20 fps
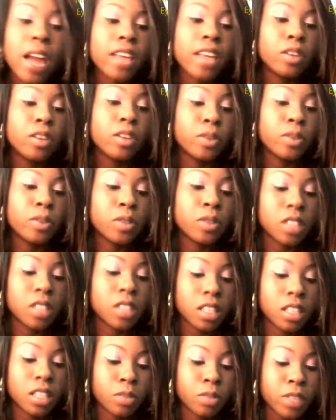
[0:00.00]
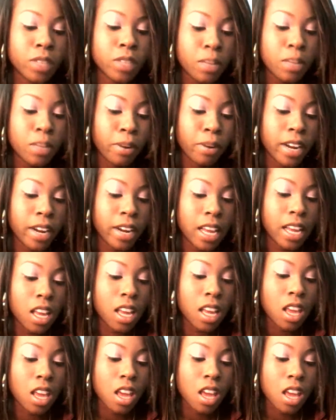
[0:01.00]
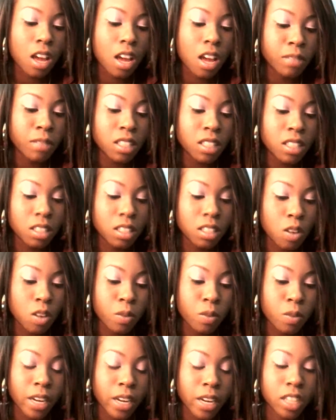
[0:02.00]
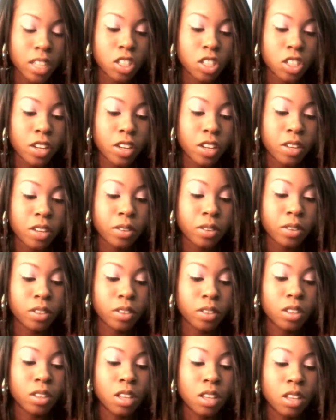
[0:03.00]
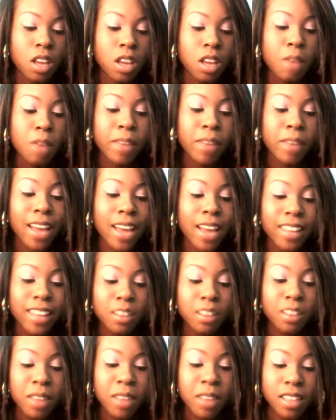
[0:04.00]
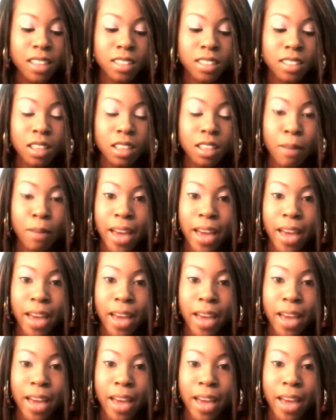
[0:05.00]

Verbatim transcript: I used. It's really pretty. Um, since it's open, I can show you. But I like the way they did the